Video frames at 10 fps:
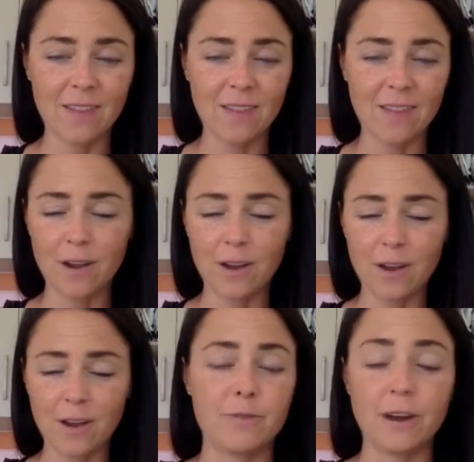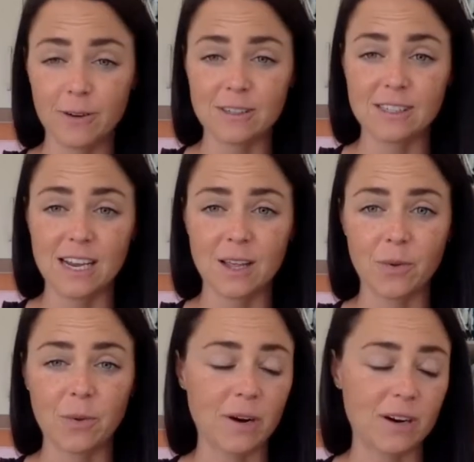They're fully aware of it
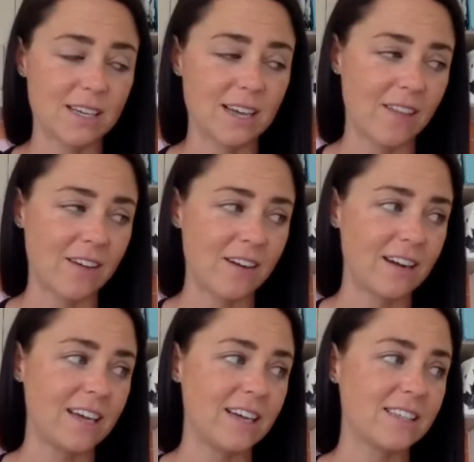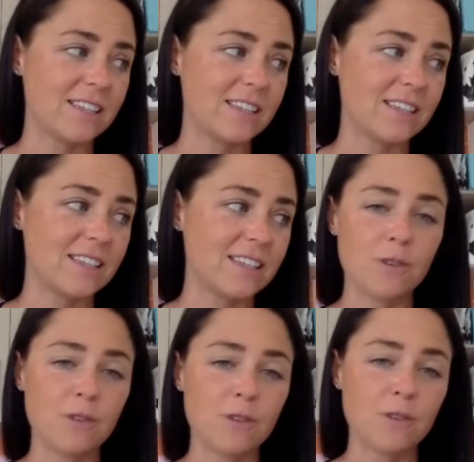from the very first day that we work
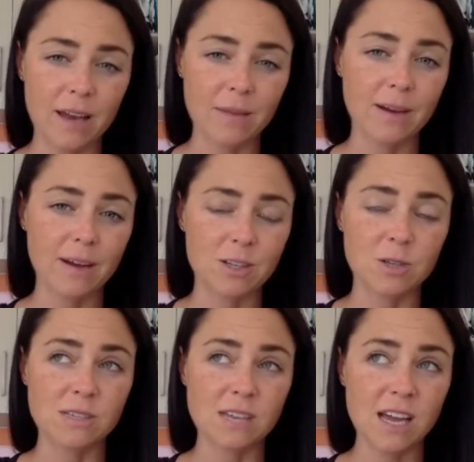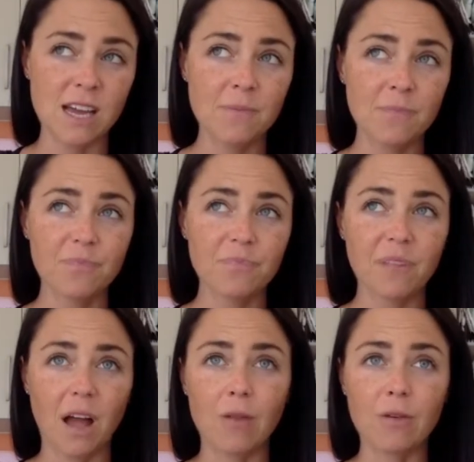together is if you reply to me
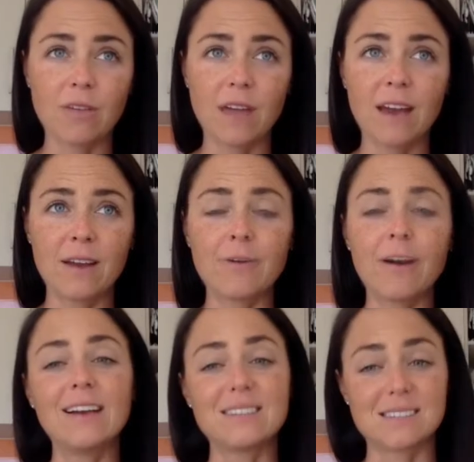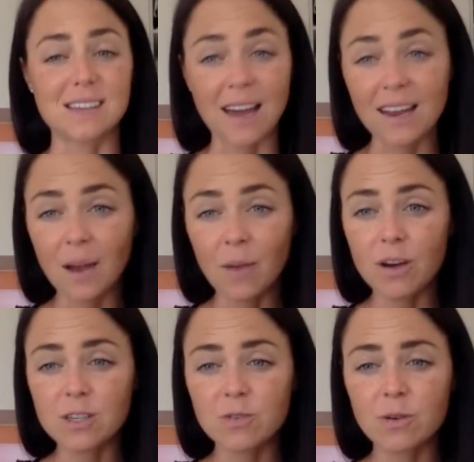on Tuesday, other than if
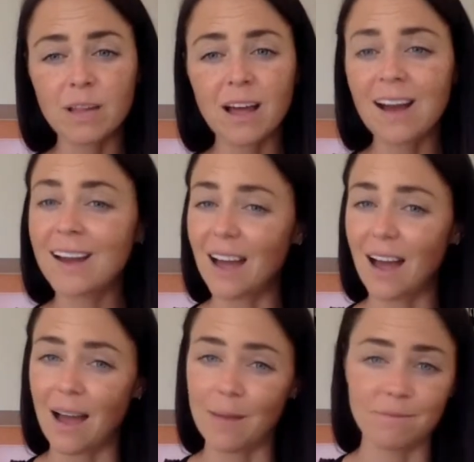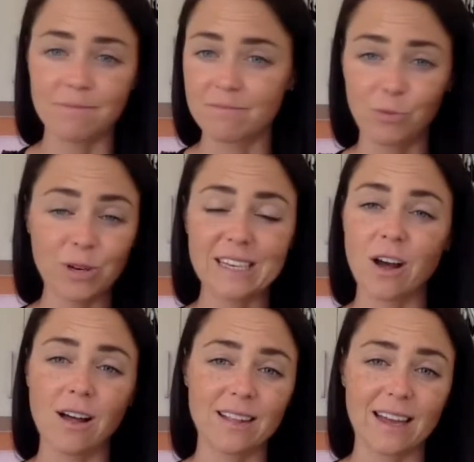I decide I want to reply,
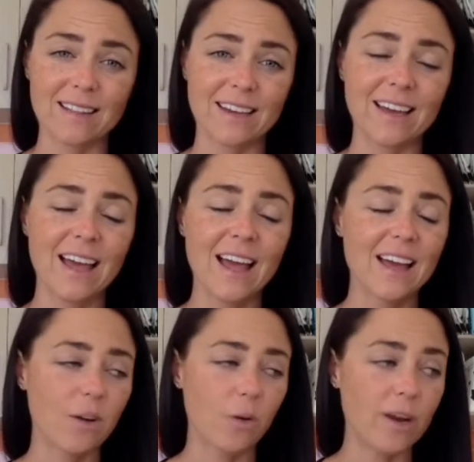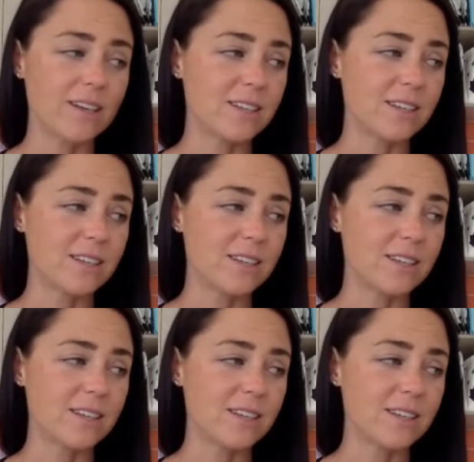I'm really not likely